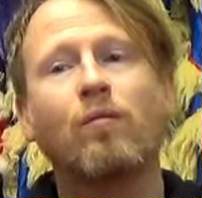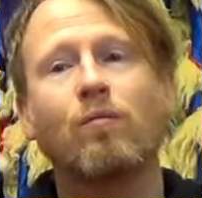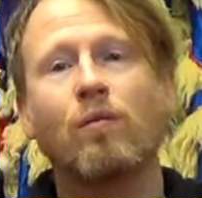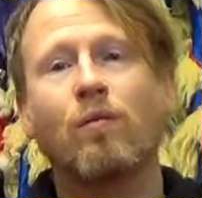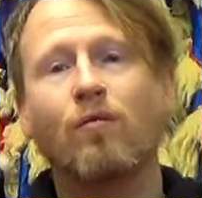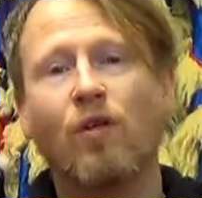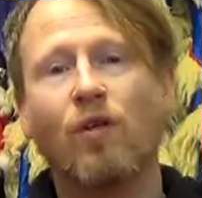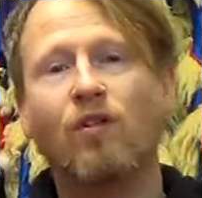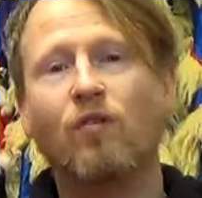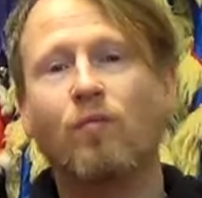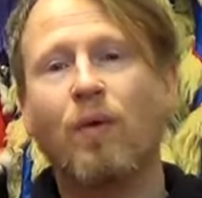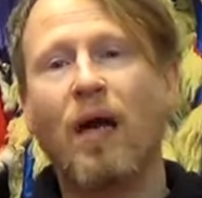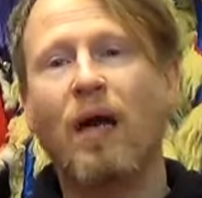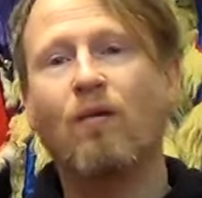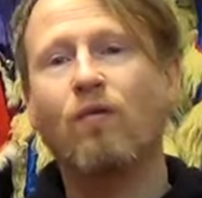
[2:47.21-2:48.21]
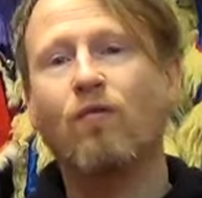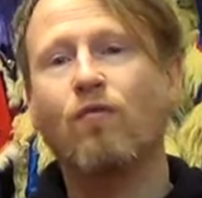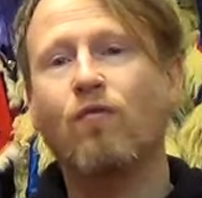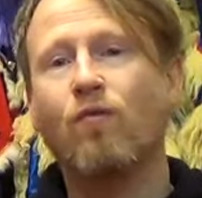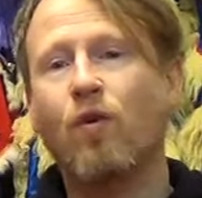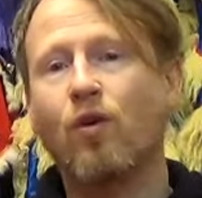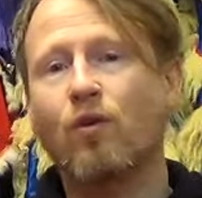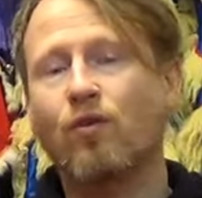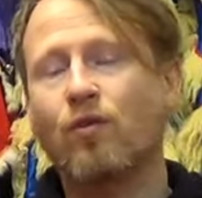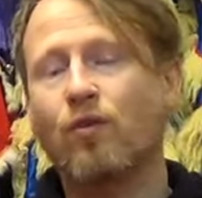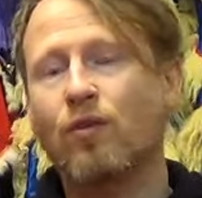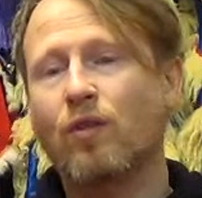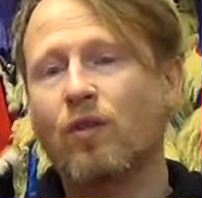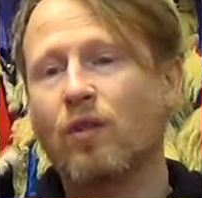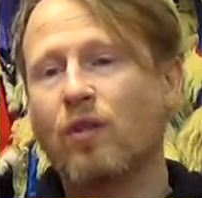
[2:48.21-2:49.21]
with lots of power and force.
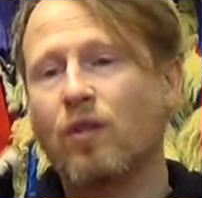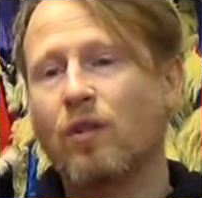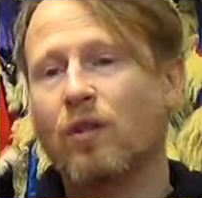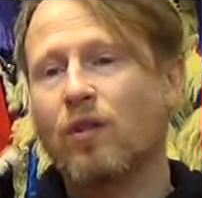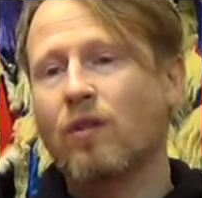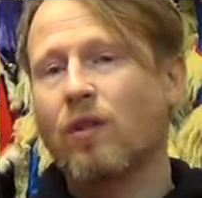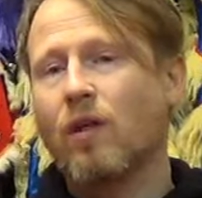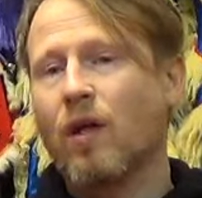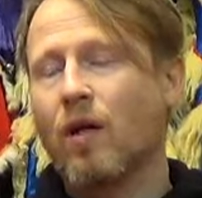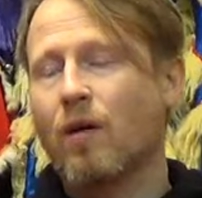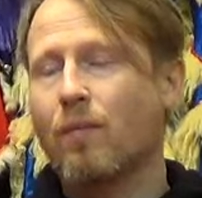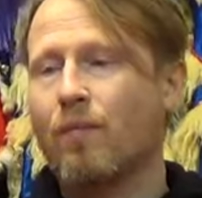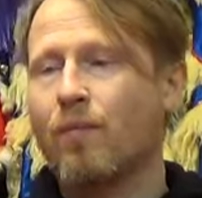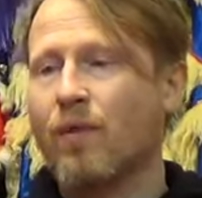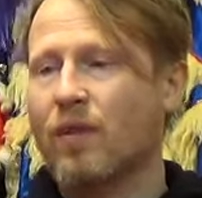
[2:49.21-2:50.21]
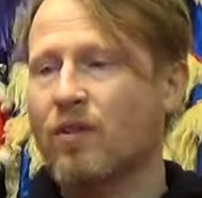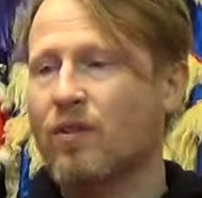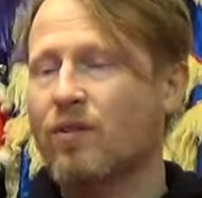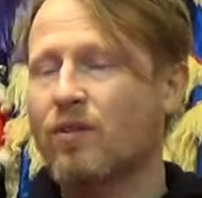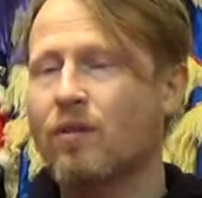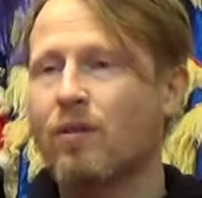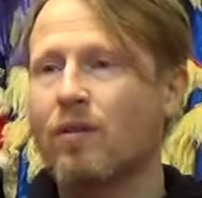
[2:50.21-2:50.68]
It's